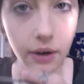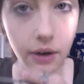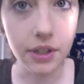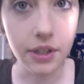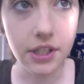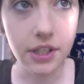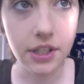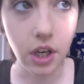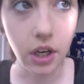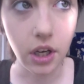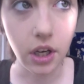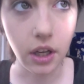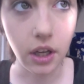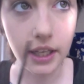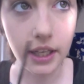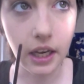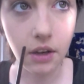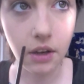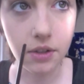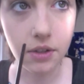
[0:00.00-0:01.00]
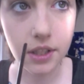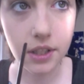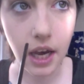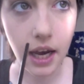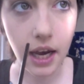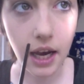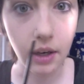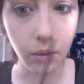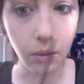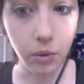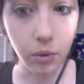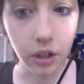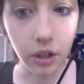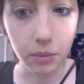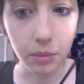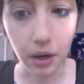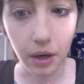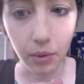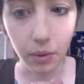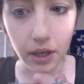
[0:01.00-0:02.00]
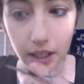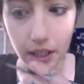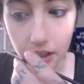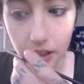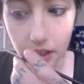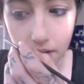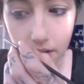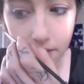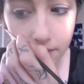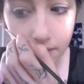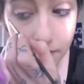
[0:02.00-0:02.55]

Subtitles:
always start on the outside and work my way in.